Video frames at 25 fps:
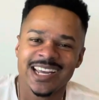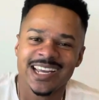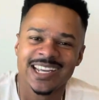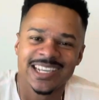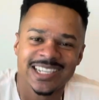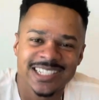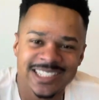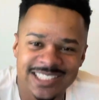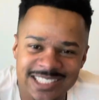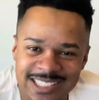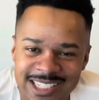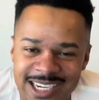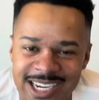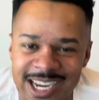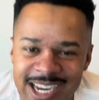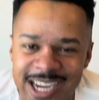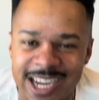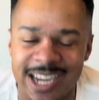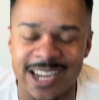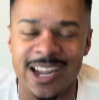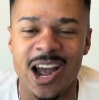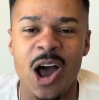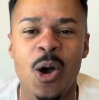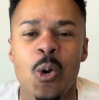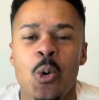
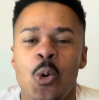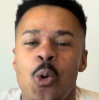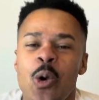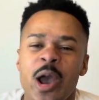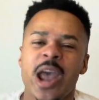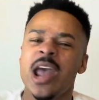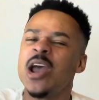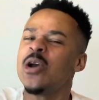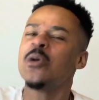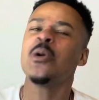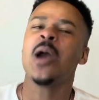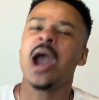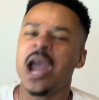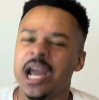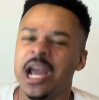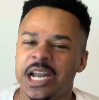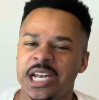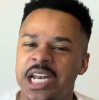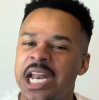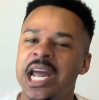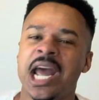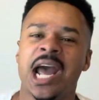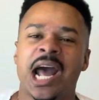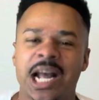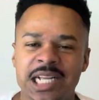Shit, I'm wet right
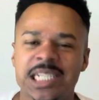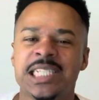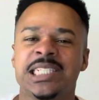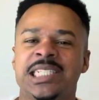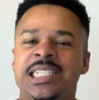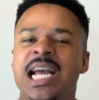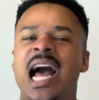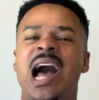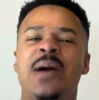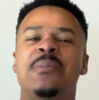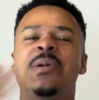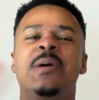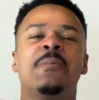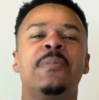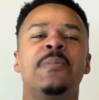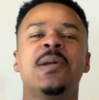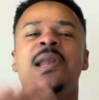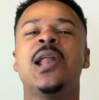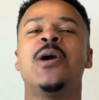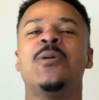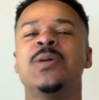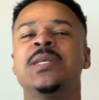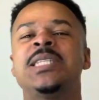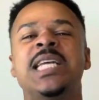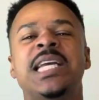now. Just comment
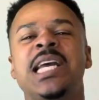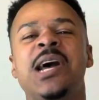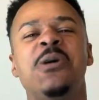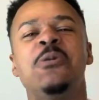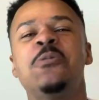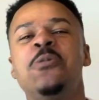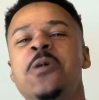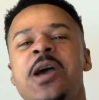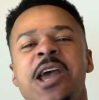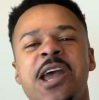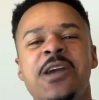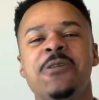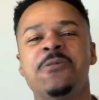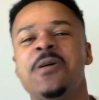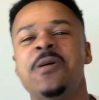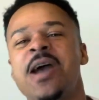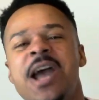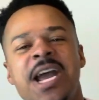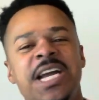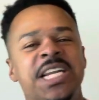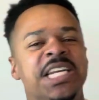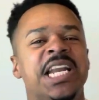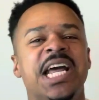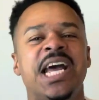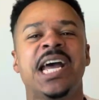below and say, I'm wet
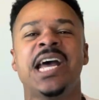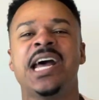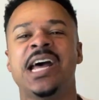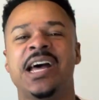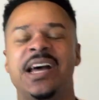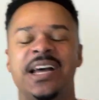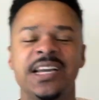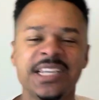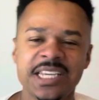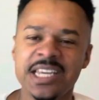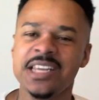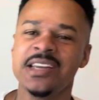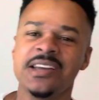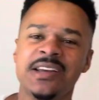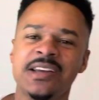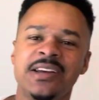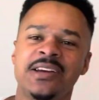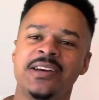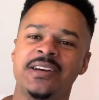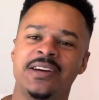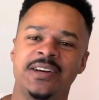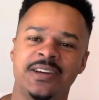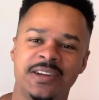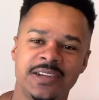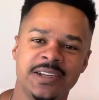right now.
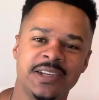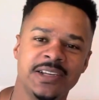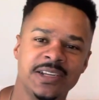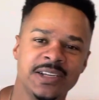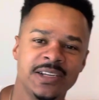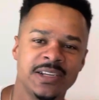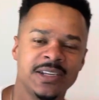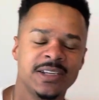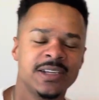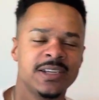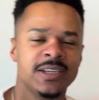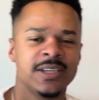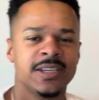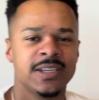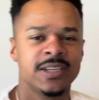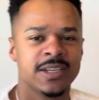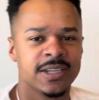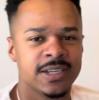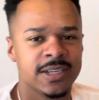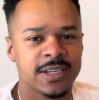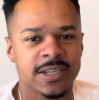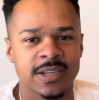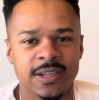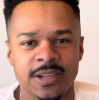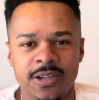Yeah.
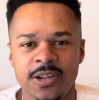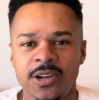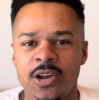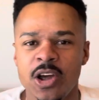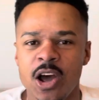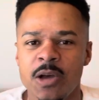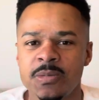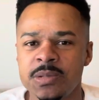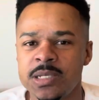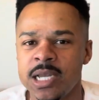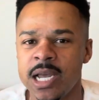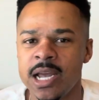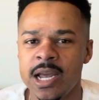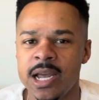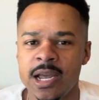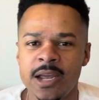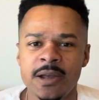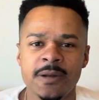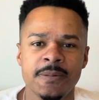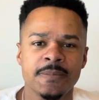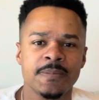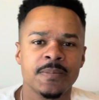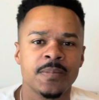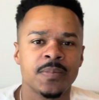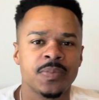You know what I'm
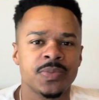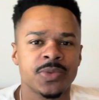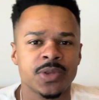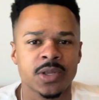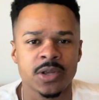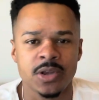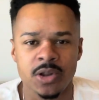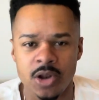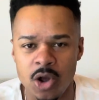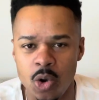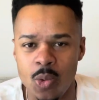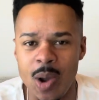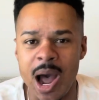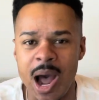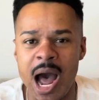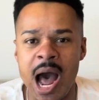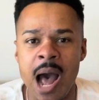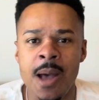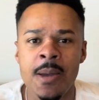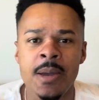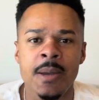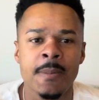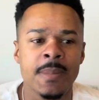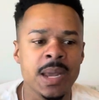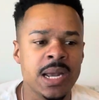saying? You know
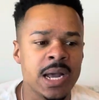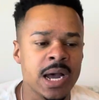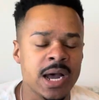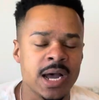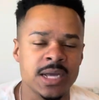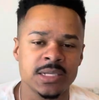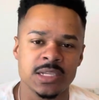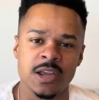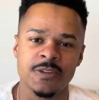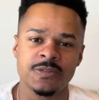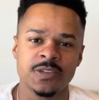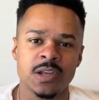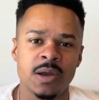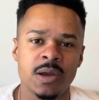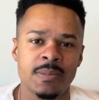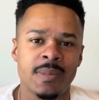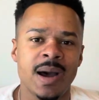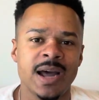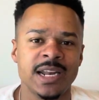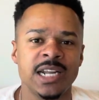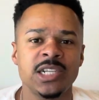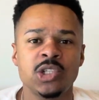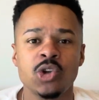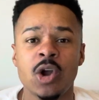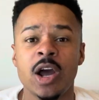why? Because if
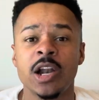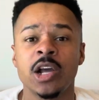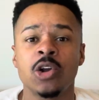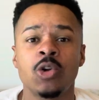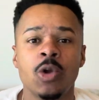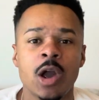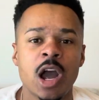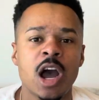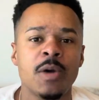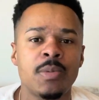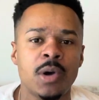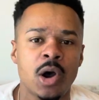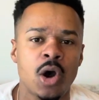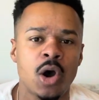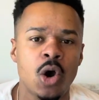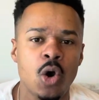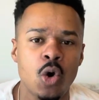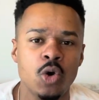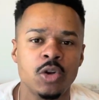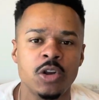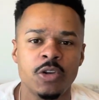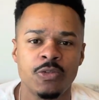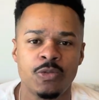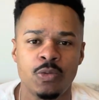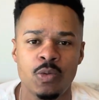somebody try to grab a
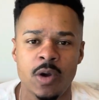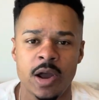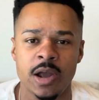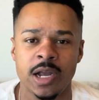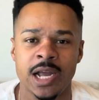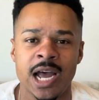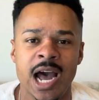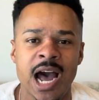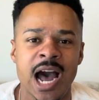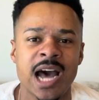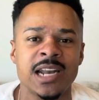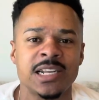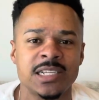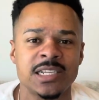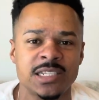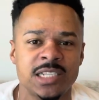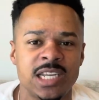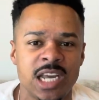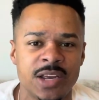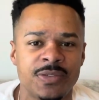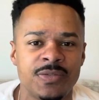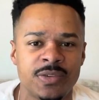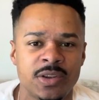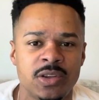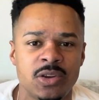hold of what God is
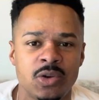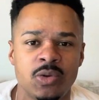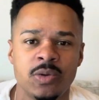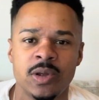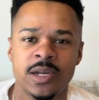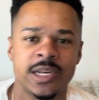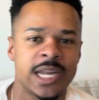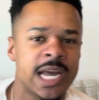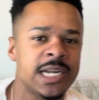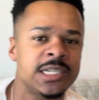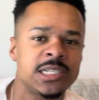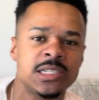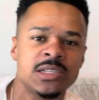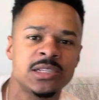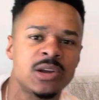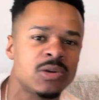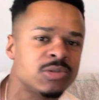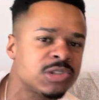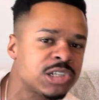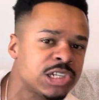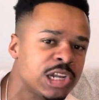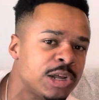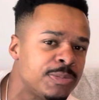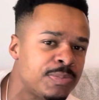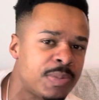giving you, they just going to
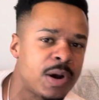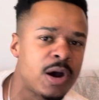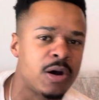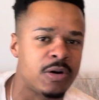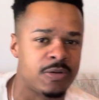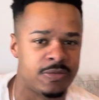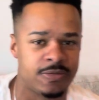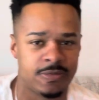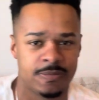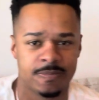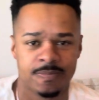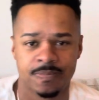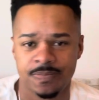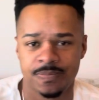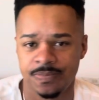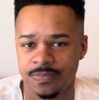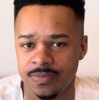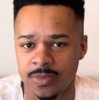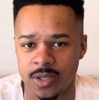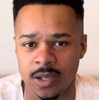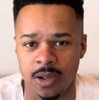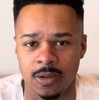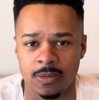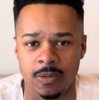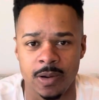slip off.
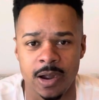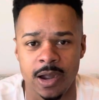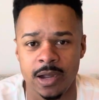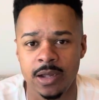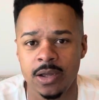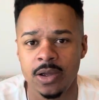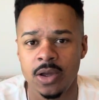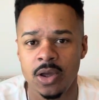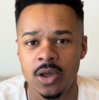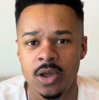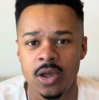All right?